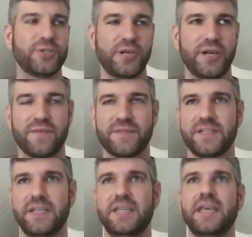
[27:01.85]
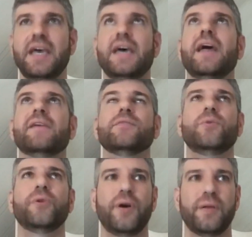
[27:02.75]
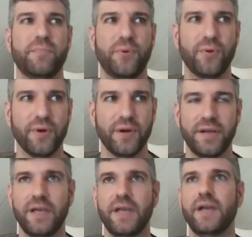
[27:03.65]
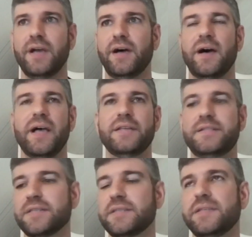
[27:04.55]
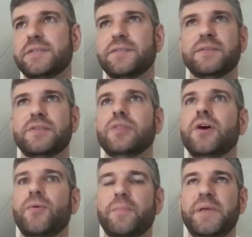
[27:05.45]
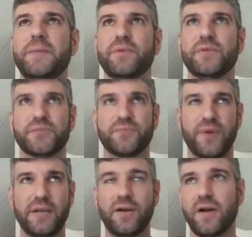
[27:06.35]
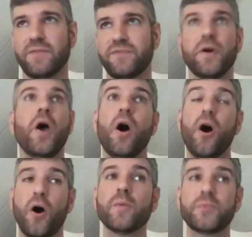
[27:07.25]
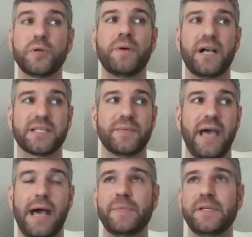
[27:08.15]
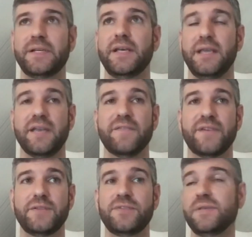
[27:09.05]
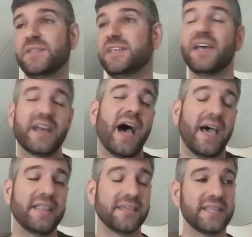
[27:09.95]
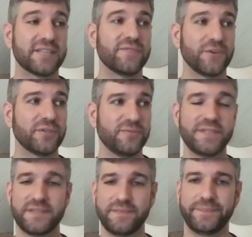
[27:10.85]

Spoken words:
enough to get everyone on board. It doesn't lower people's radar for harm could possibly happen if I do CBT. And I think that's for good reason.